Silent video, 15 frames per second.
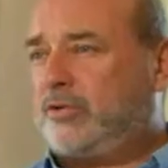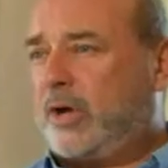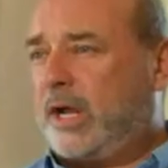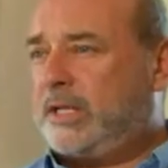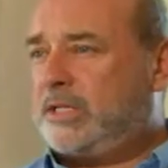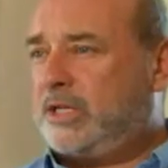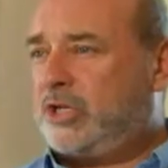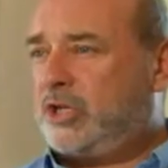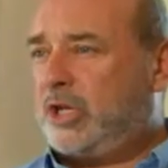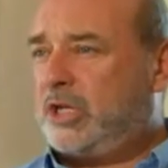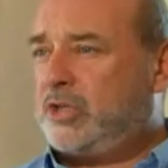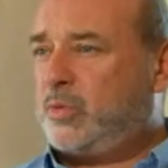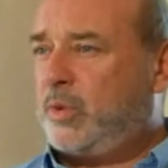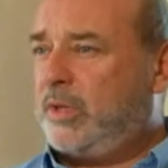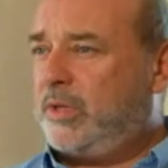
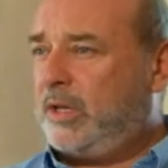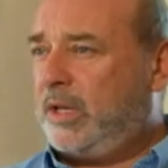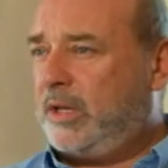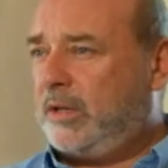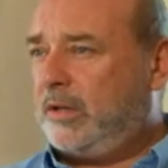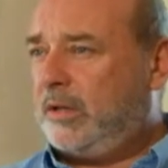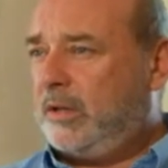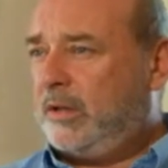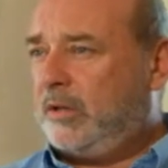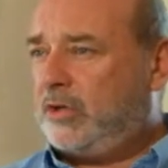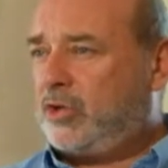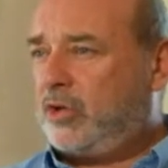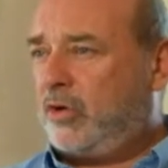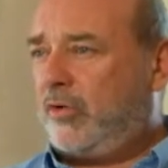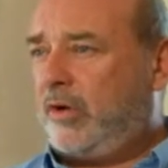transitions within the
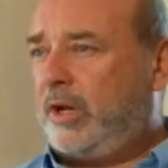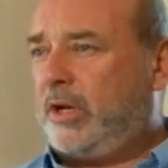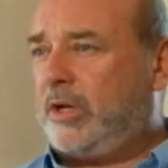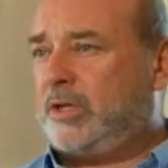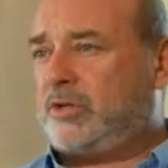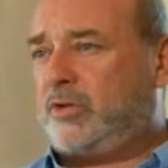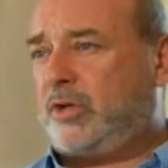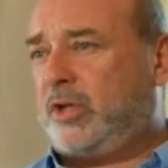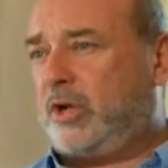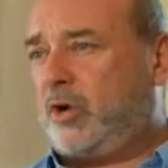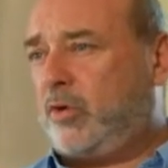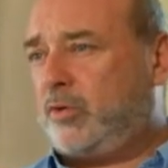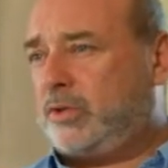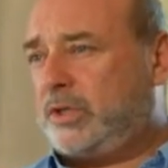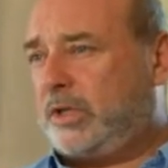sugar industry, the
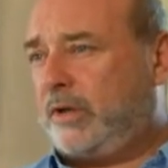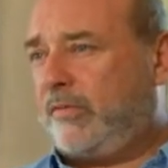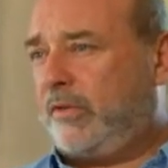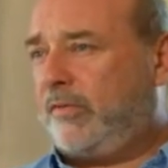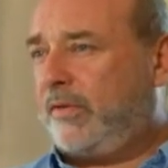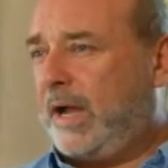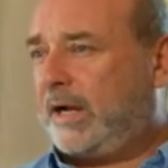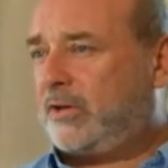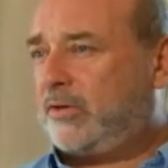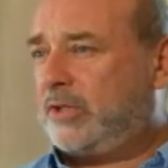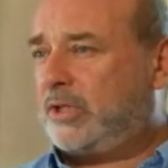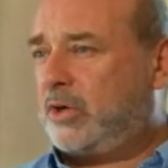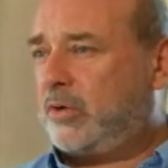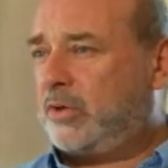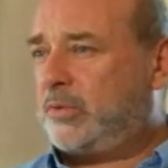closing of the
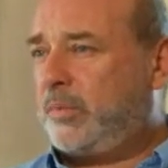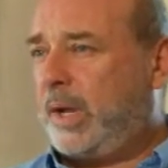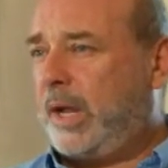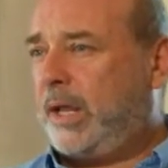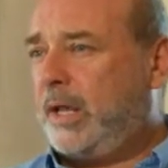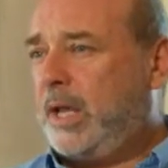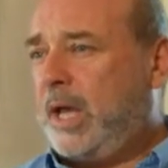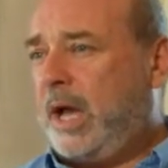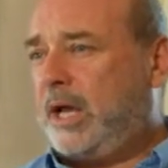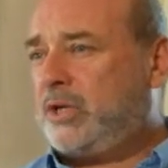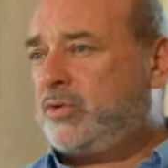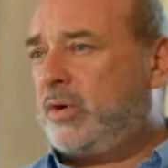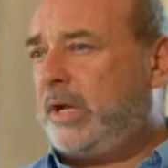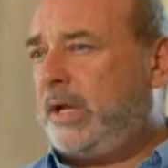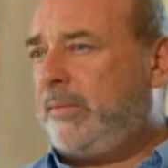factories close by,
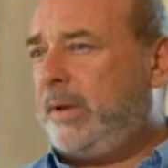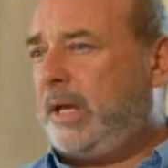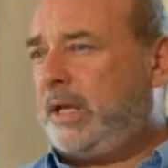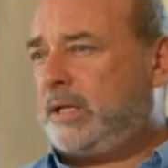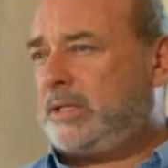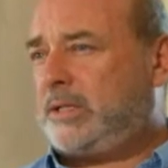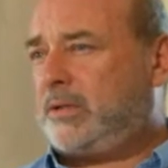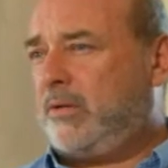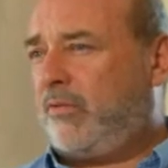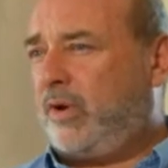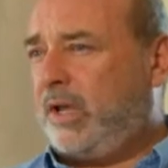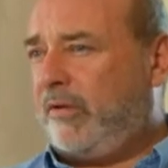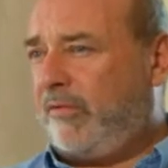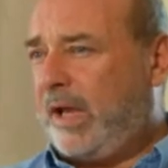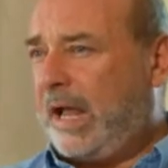has really made us
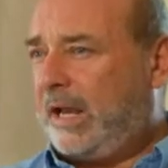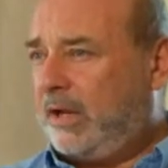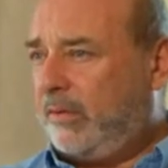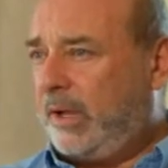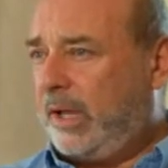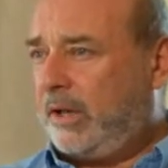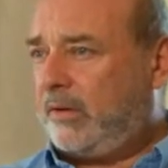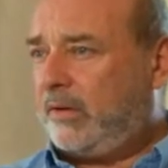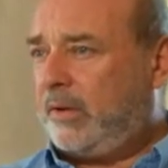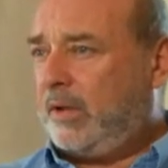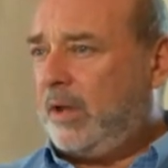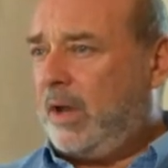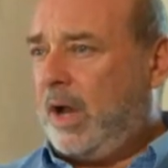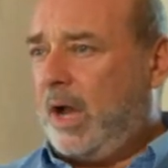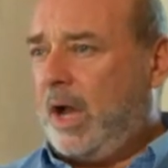reevaluate
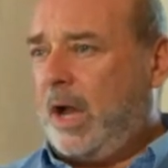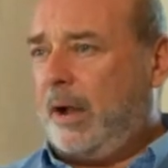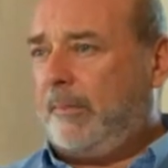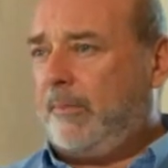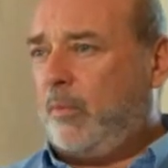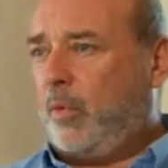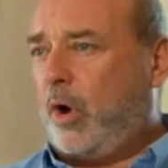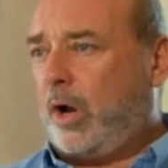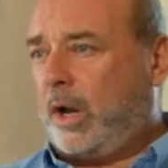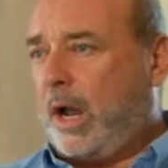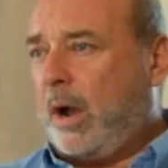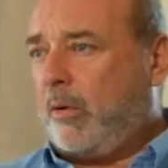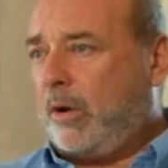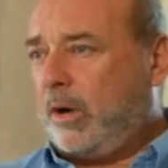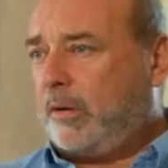what
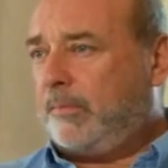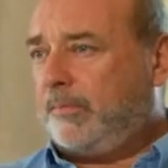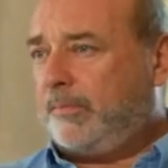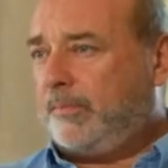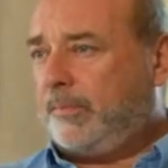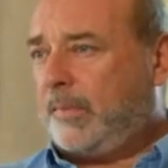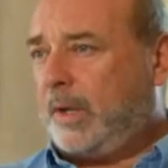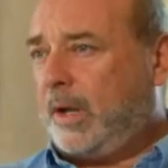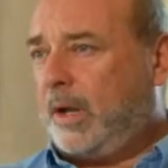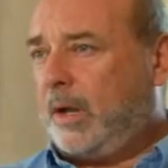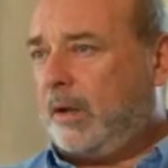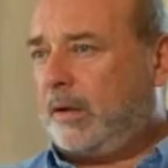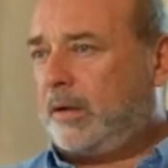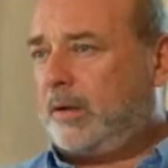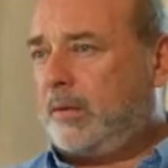our
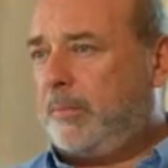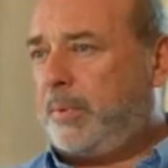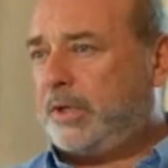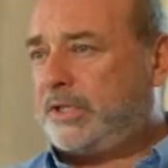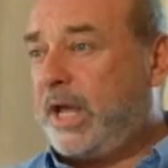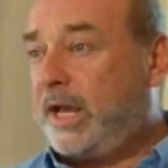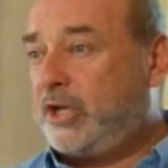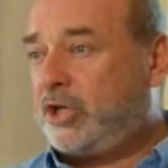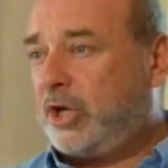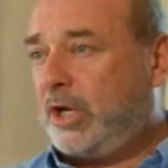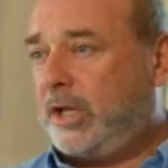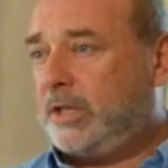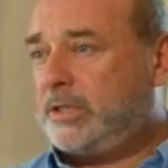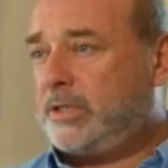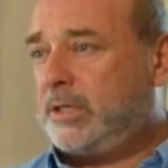
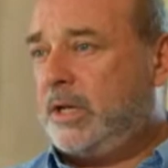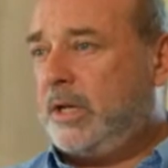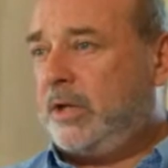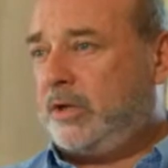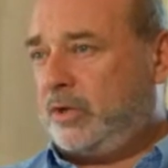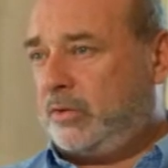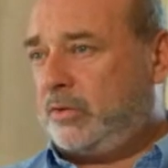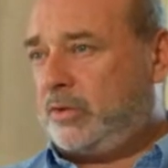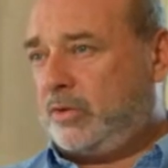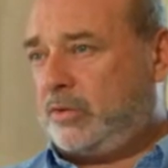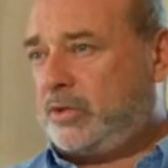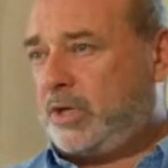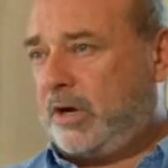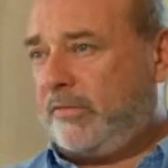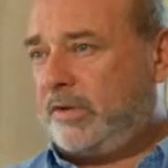potential is to
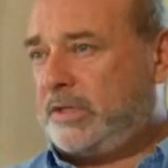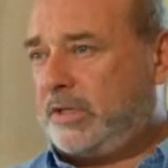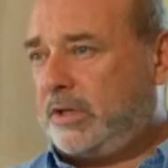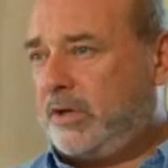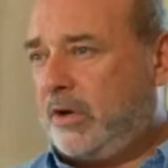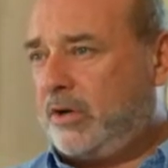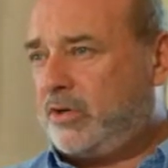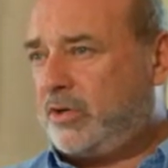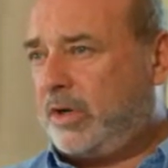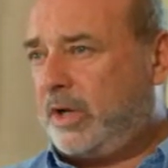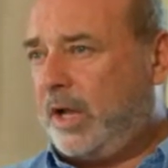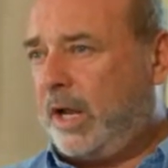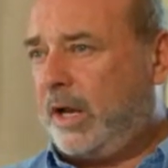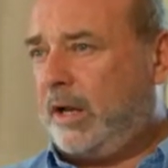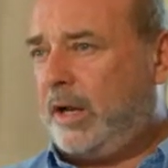service the country.
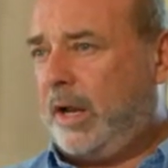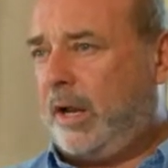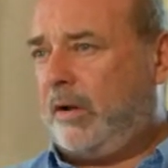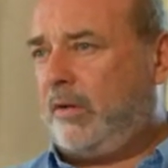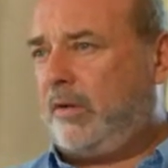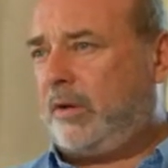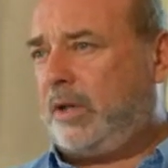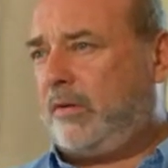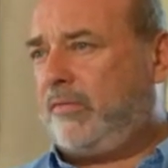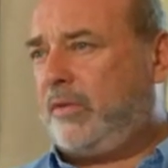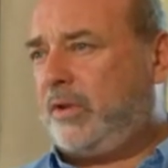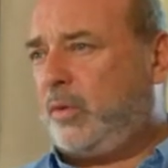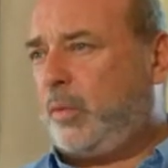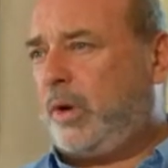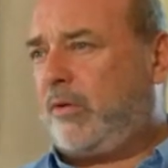And
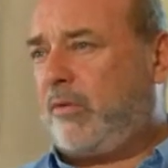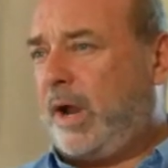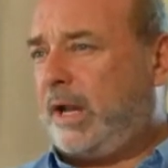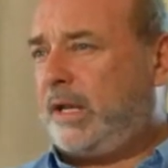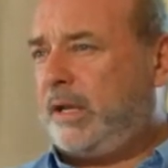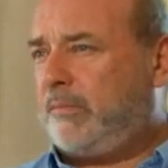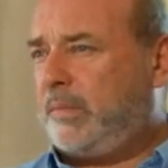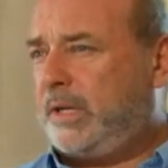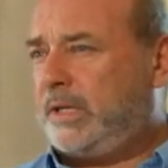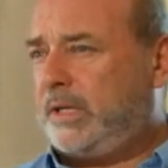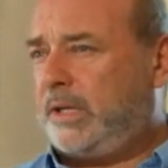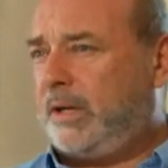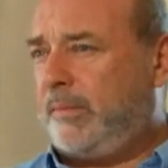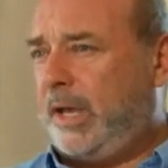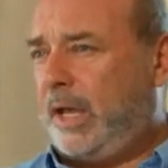given that we're right in
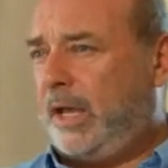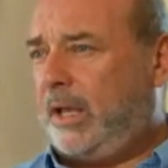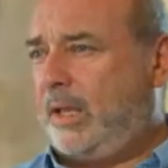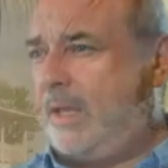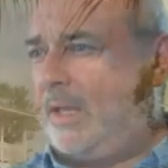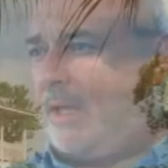Montego Bay,